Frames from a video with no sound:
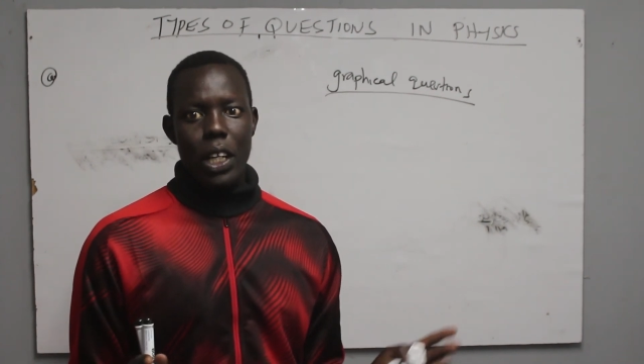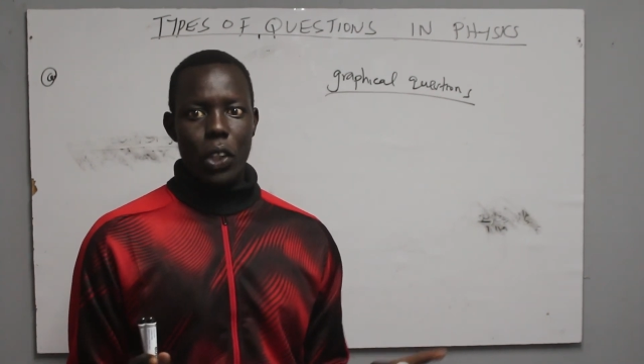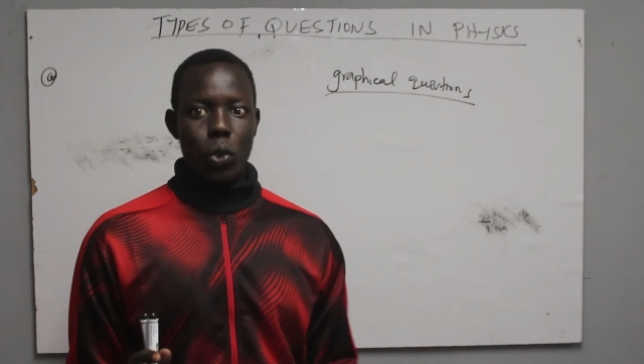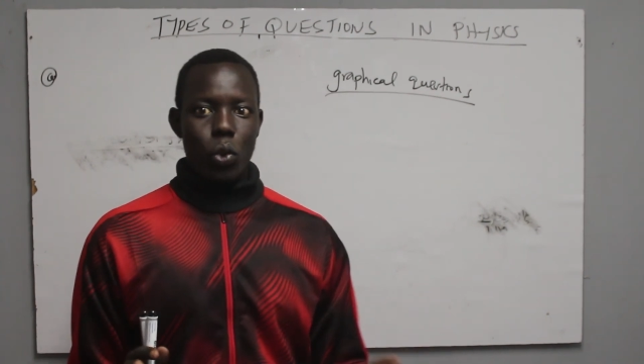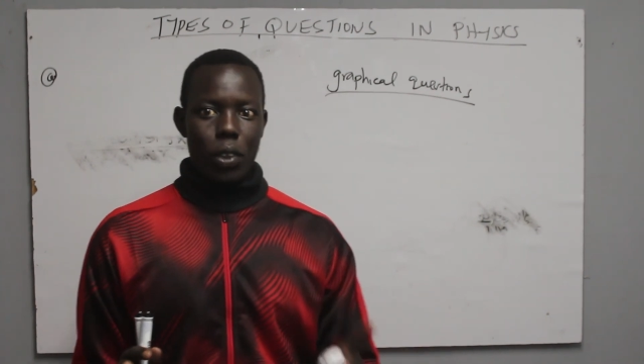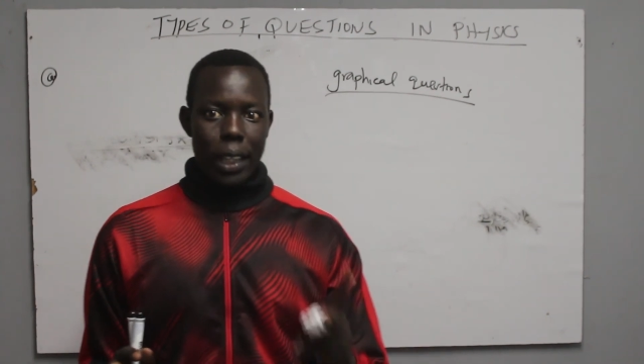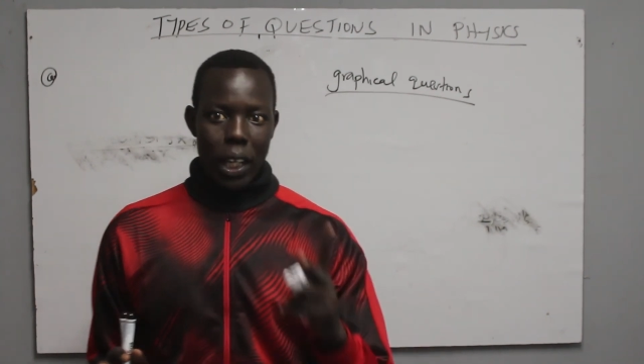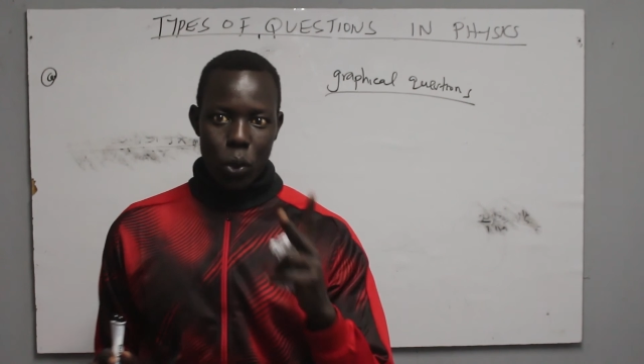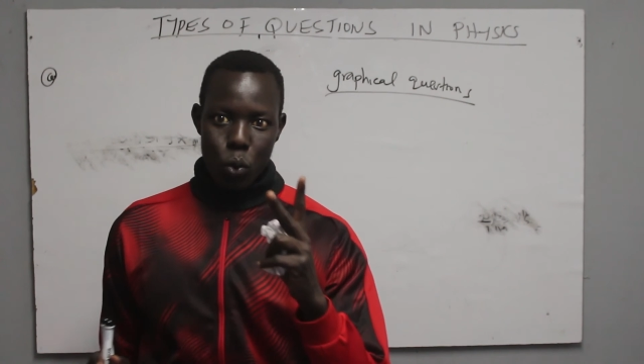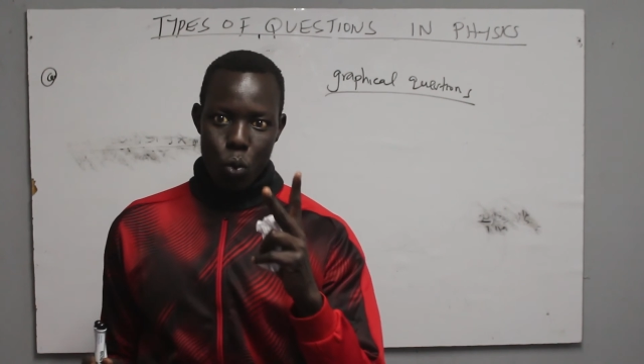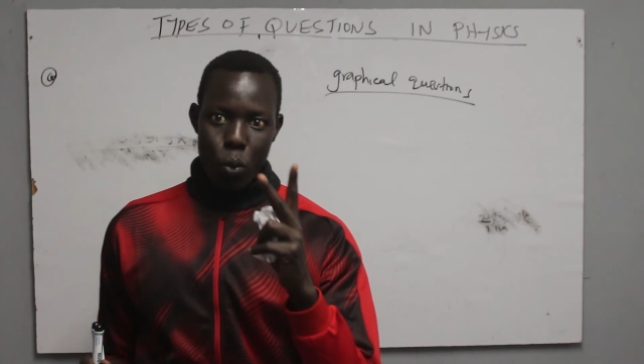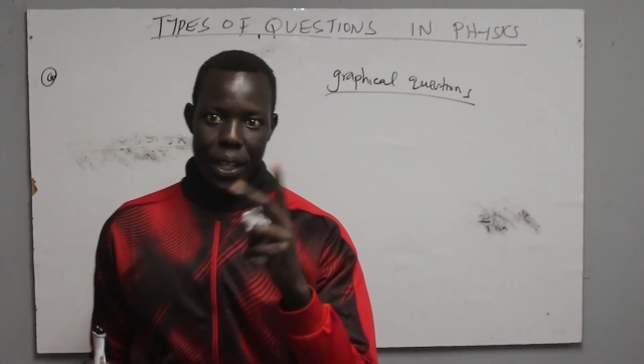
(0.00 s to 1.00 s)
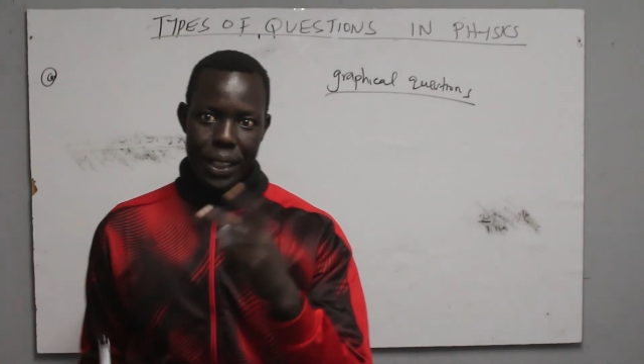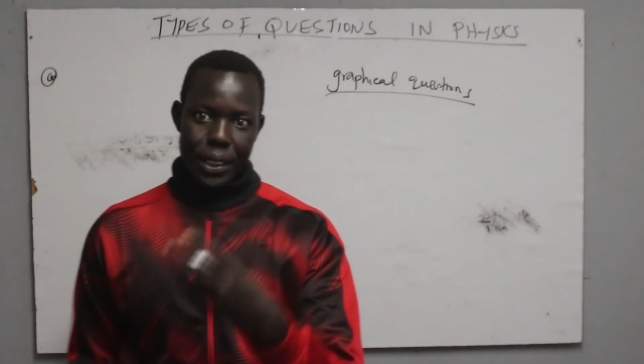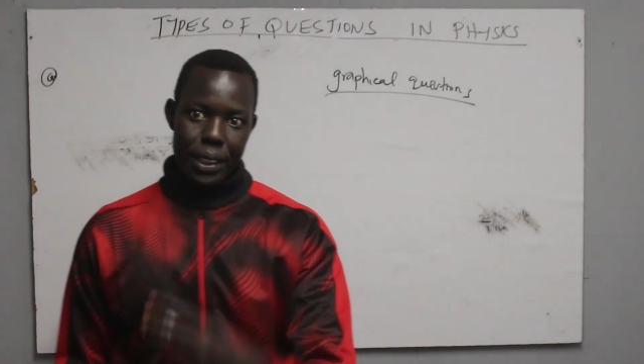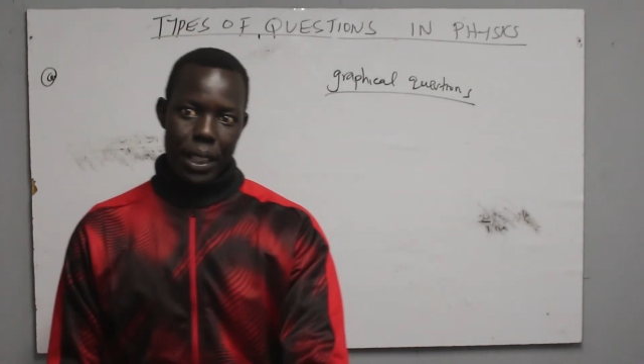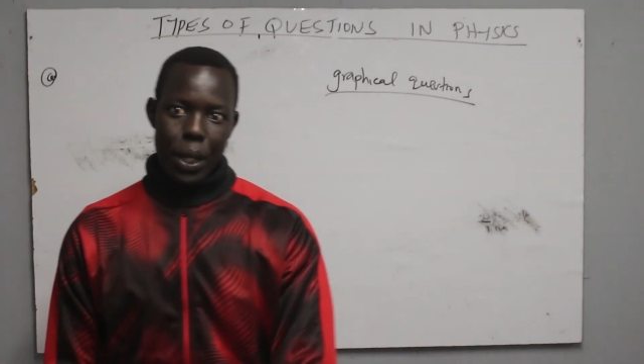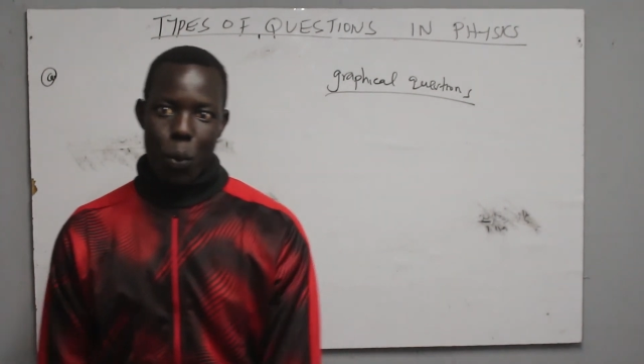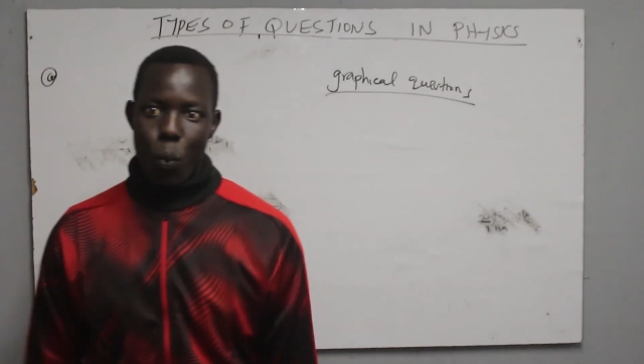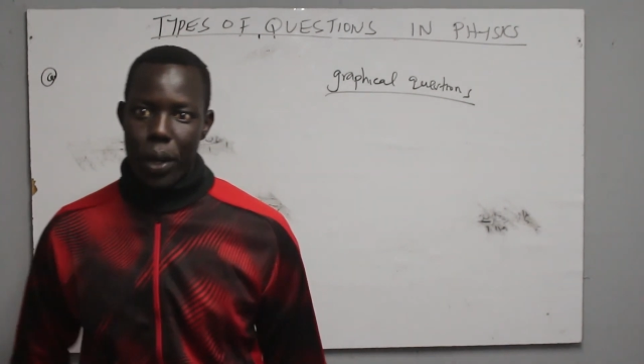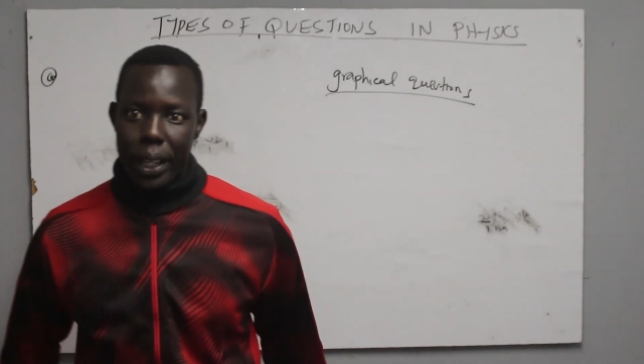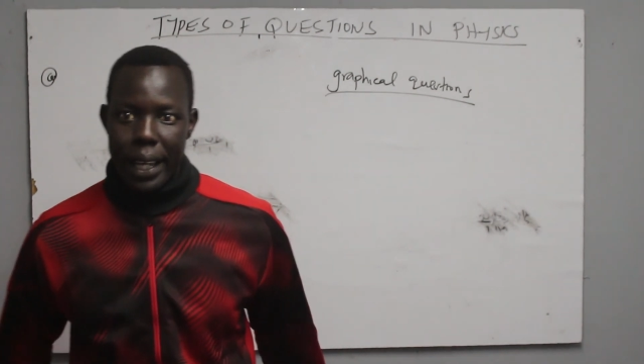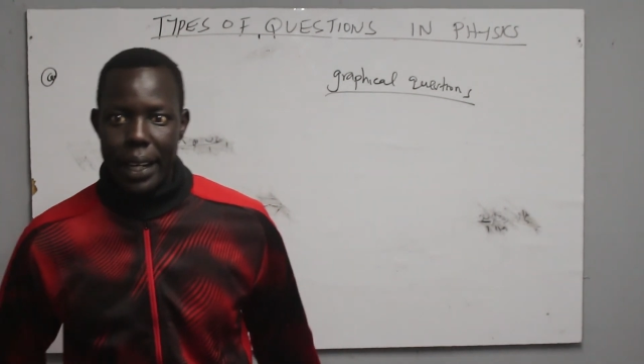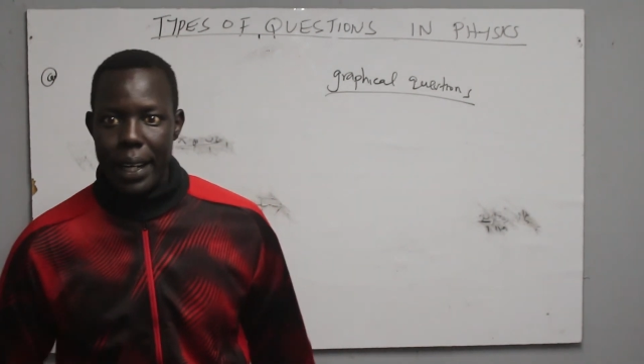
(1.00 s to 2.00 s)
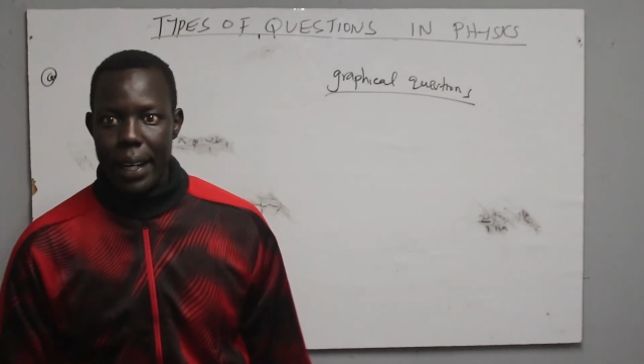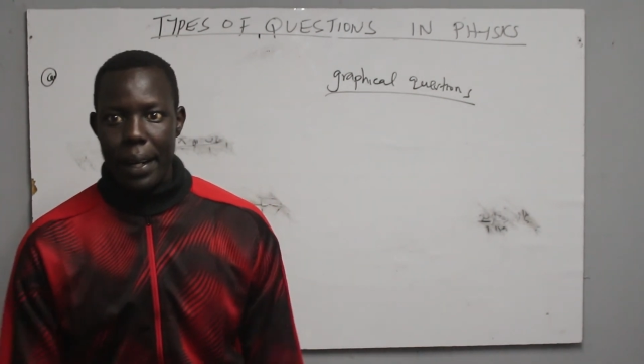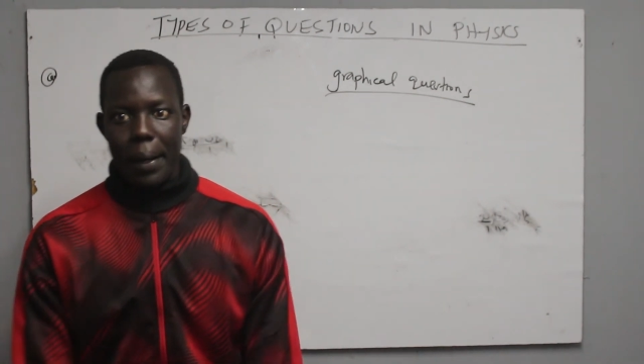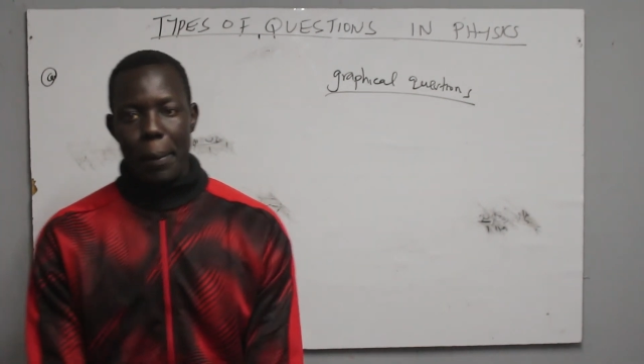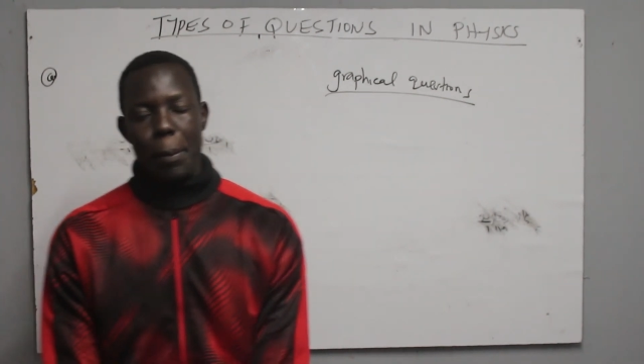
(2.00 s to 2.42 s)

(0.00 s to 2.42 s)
So there are 2 ways we can